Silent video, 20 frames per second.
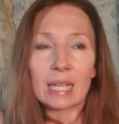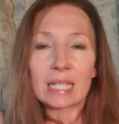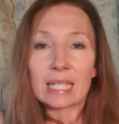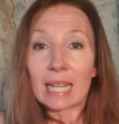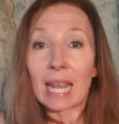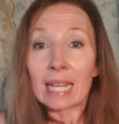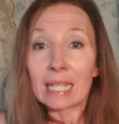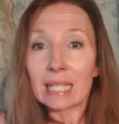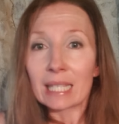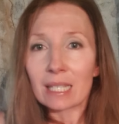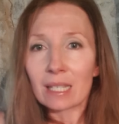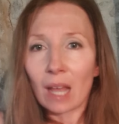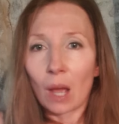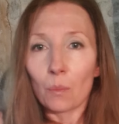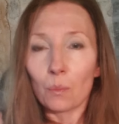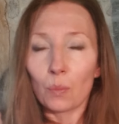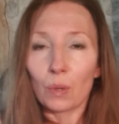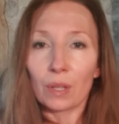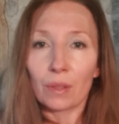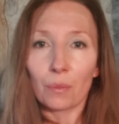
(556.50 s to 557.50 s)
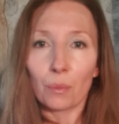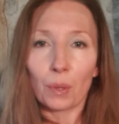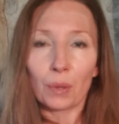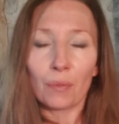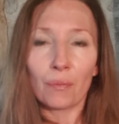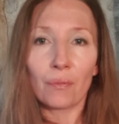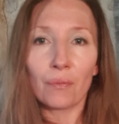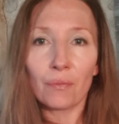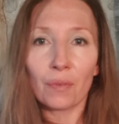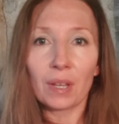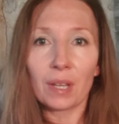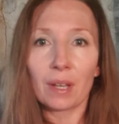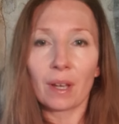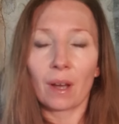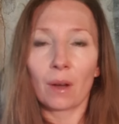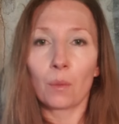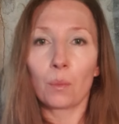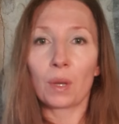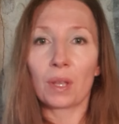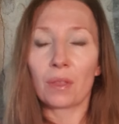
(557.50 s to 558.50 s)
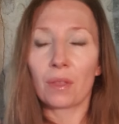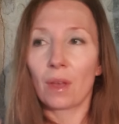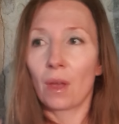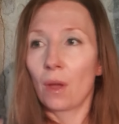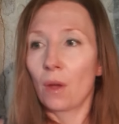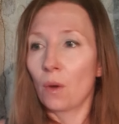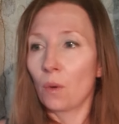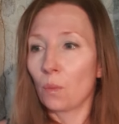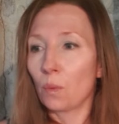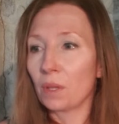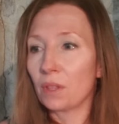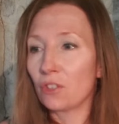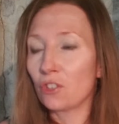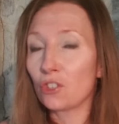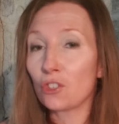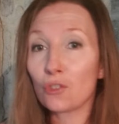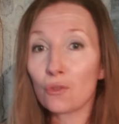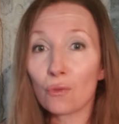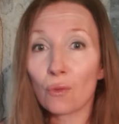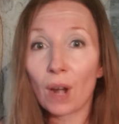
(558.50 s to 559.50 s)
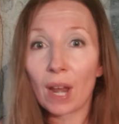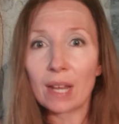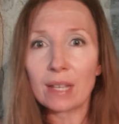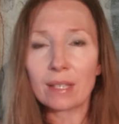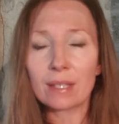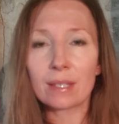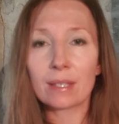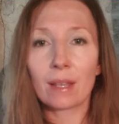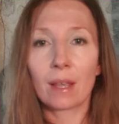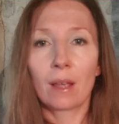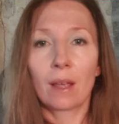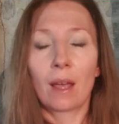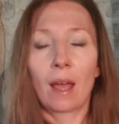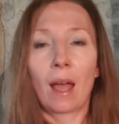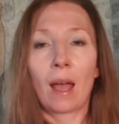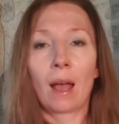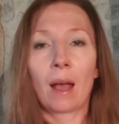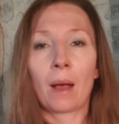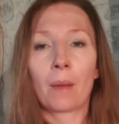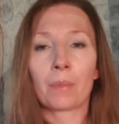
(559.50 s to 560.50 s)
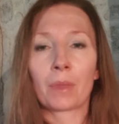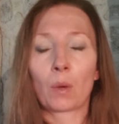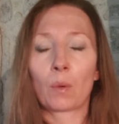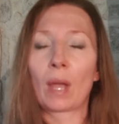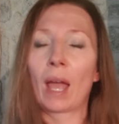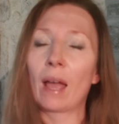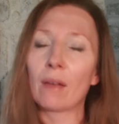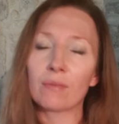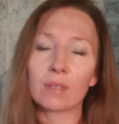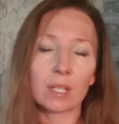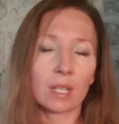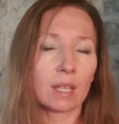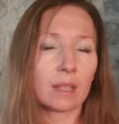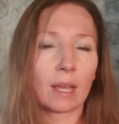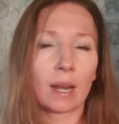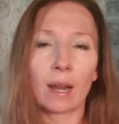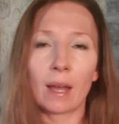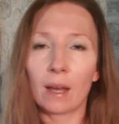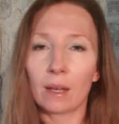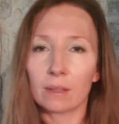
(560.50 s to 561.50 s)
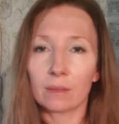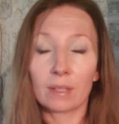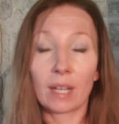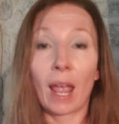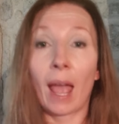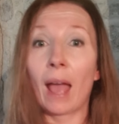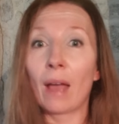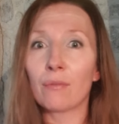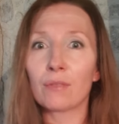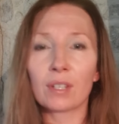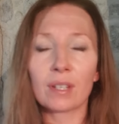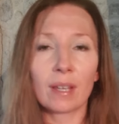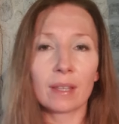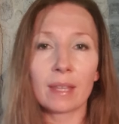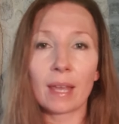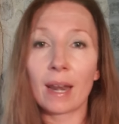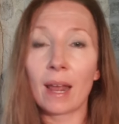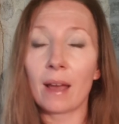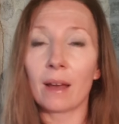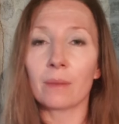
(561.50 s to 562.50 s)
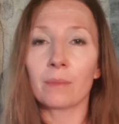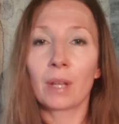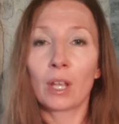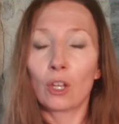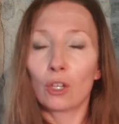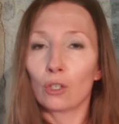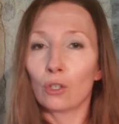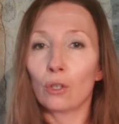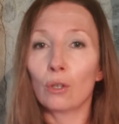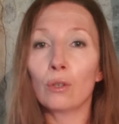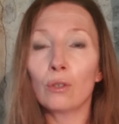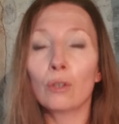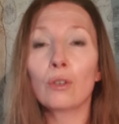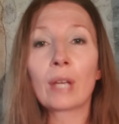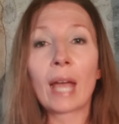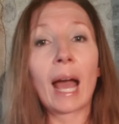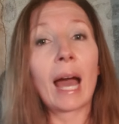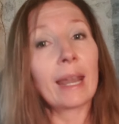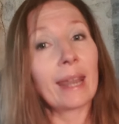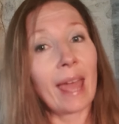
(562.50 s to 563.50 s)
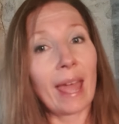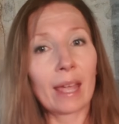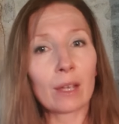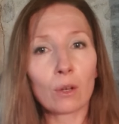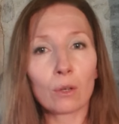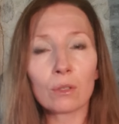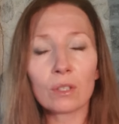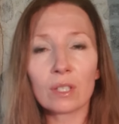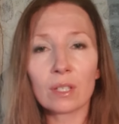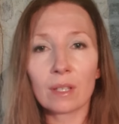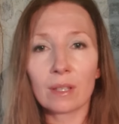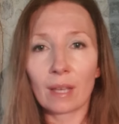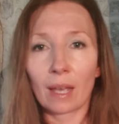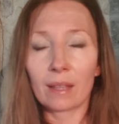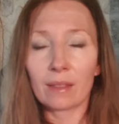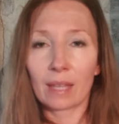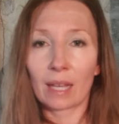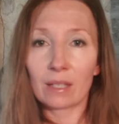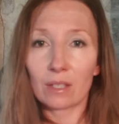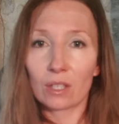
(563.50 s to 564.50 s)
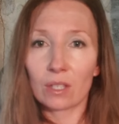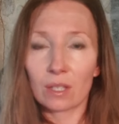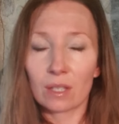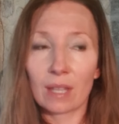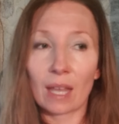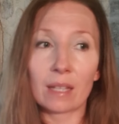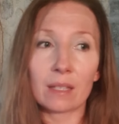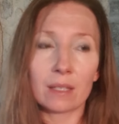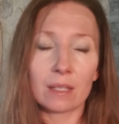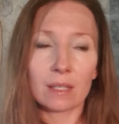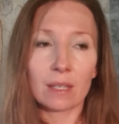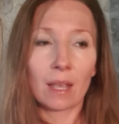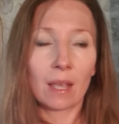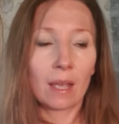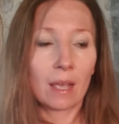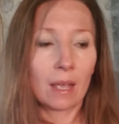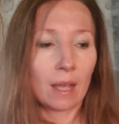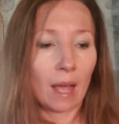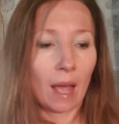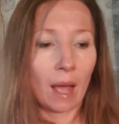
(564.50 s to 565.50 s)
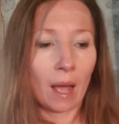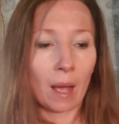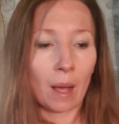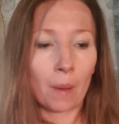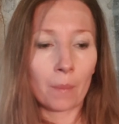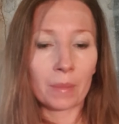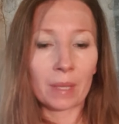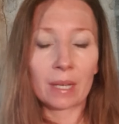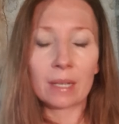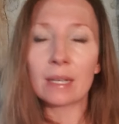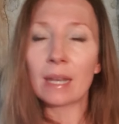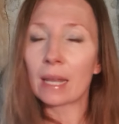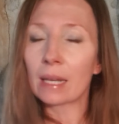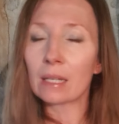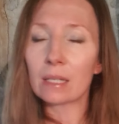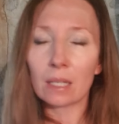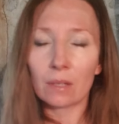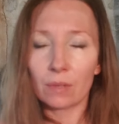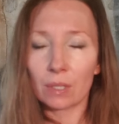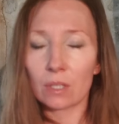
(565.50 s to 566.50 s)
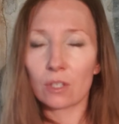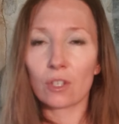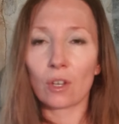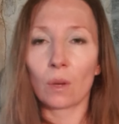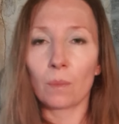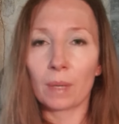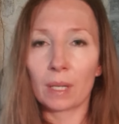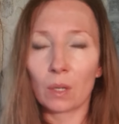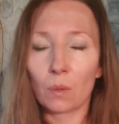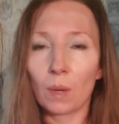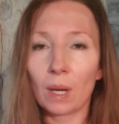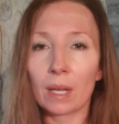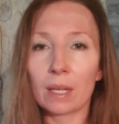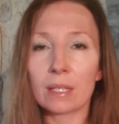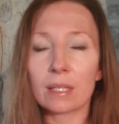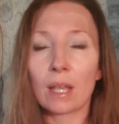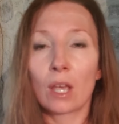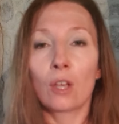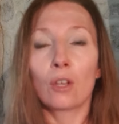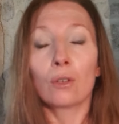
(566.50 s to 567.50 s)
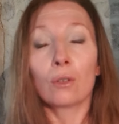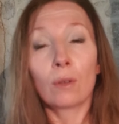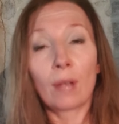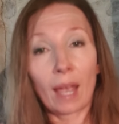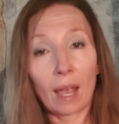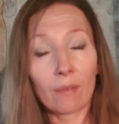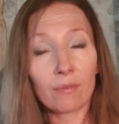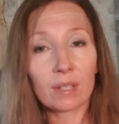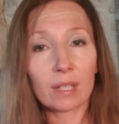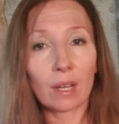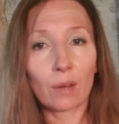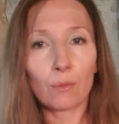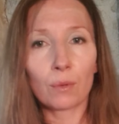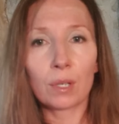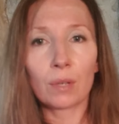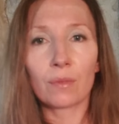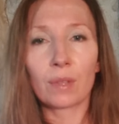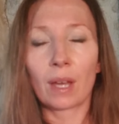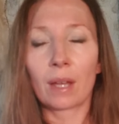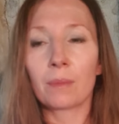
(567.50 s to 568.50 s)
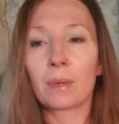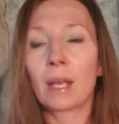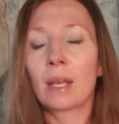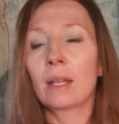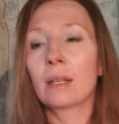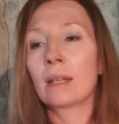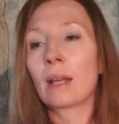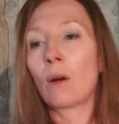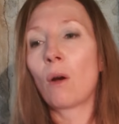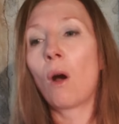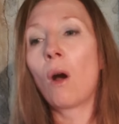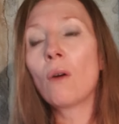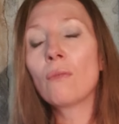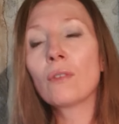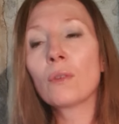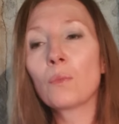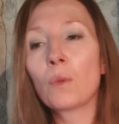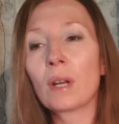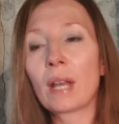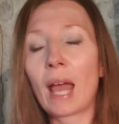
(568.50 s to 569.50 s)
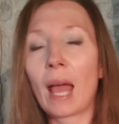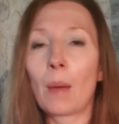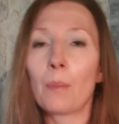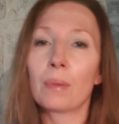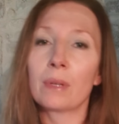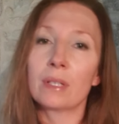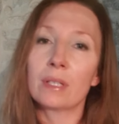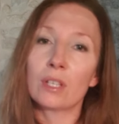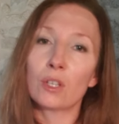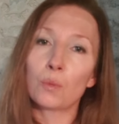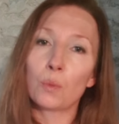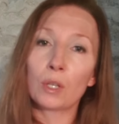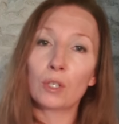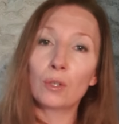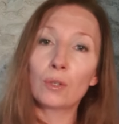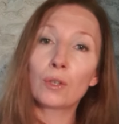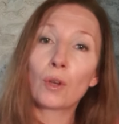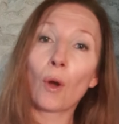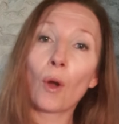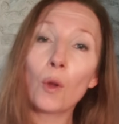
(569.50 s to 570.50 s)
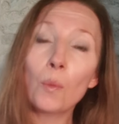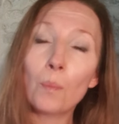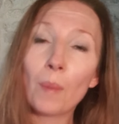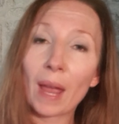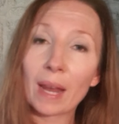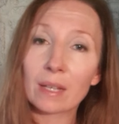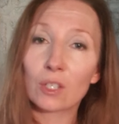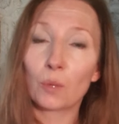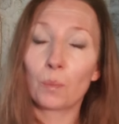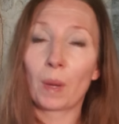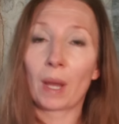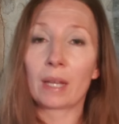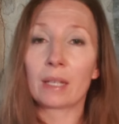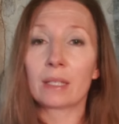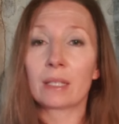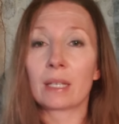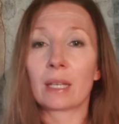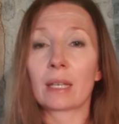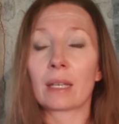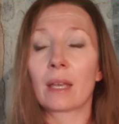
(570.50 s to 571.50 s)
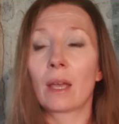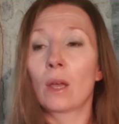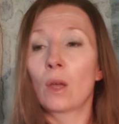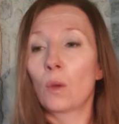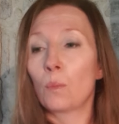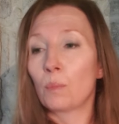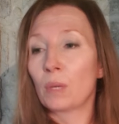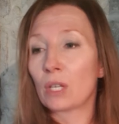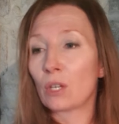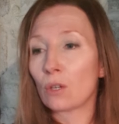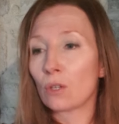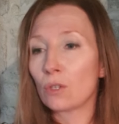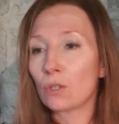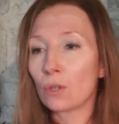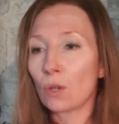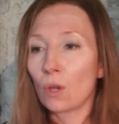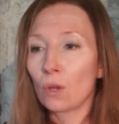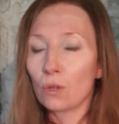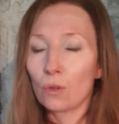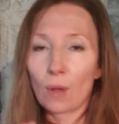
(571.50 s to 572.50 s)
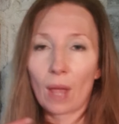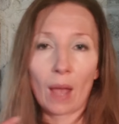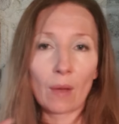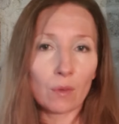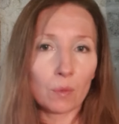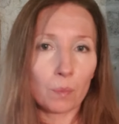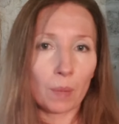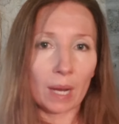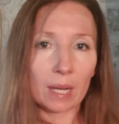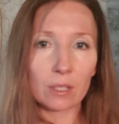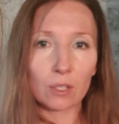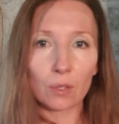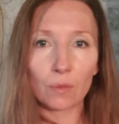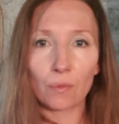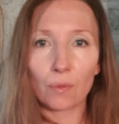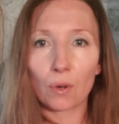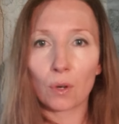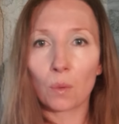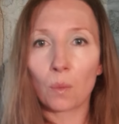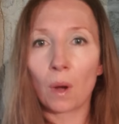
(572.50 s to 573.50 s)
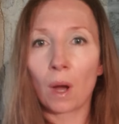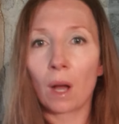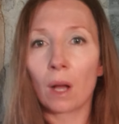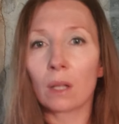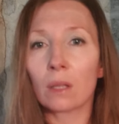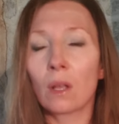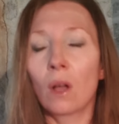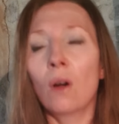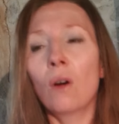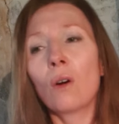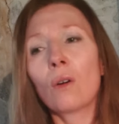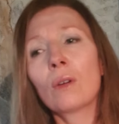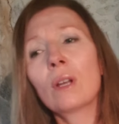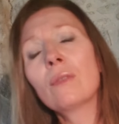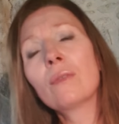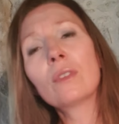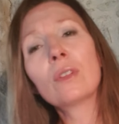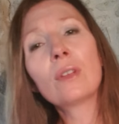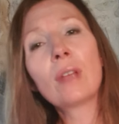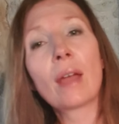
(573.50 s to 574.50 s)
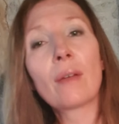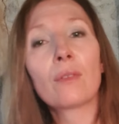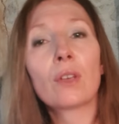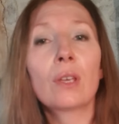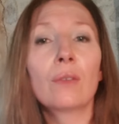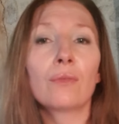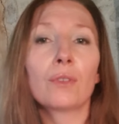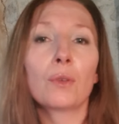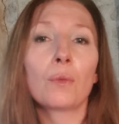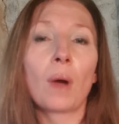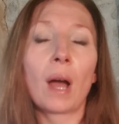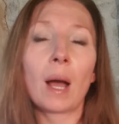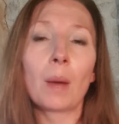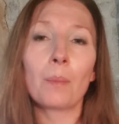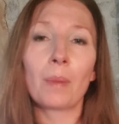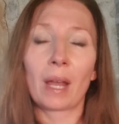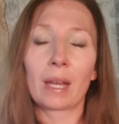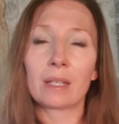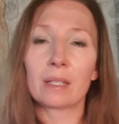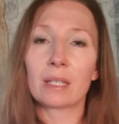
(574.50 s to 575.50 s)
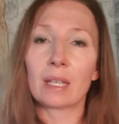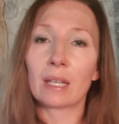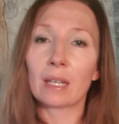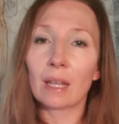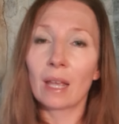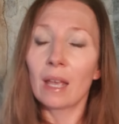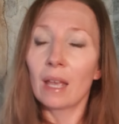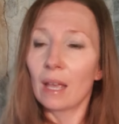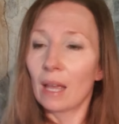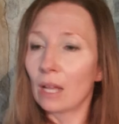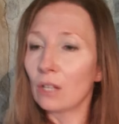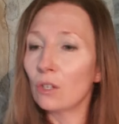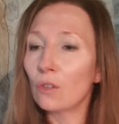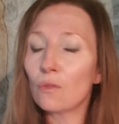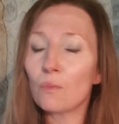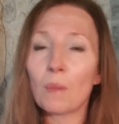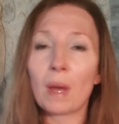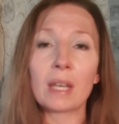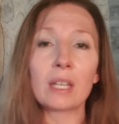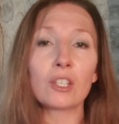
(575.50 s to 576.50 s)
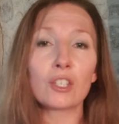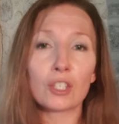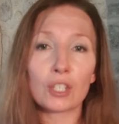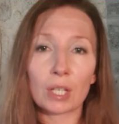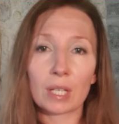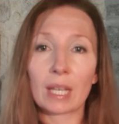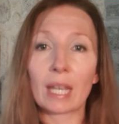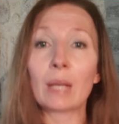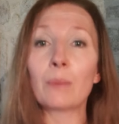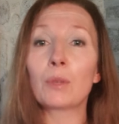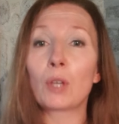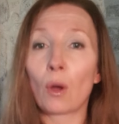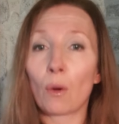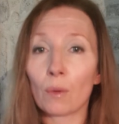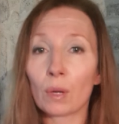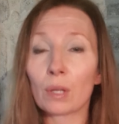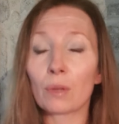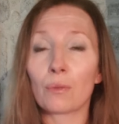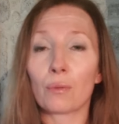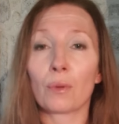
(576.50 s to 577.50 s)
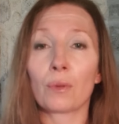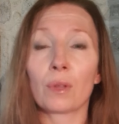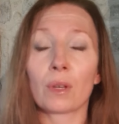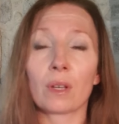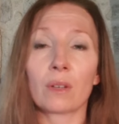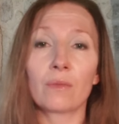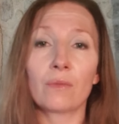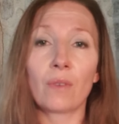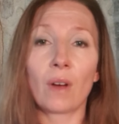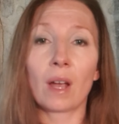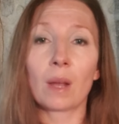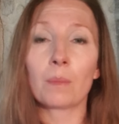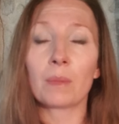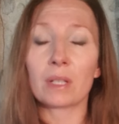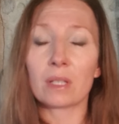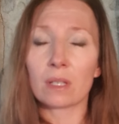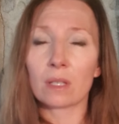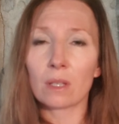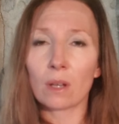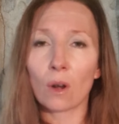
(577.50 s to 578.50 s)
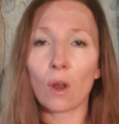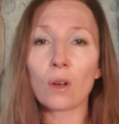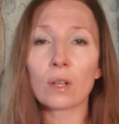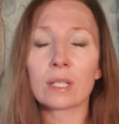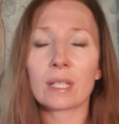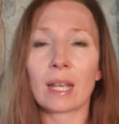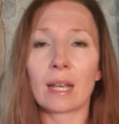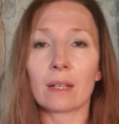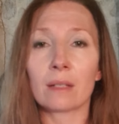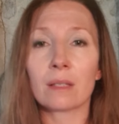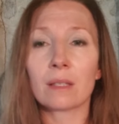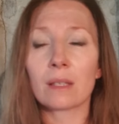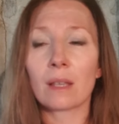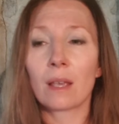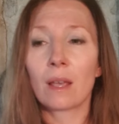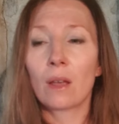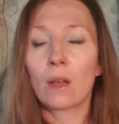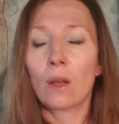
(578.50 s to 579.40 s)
tensed up with fear, with stress. We have to get that out. You have to get that out. You can't hang on to that. That's negative in so many ways. You have to get rid of that. Now, often what happens is when you go back to painting because you haven't painted for a while, or even if you are painting and you've managed to keep going through the confinements and the lockdowns,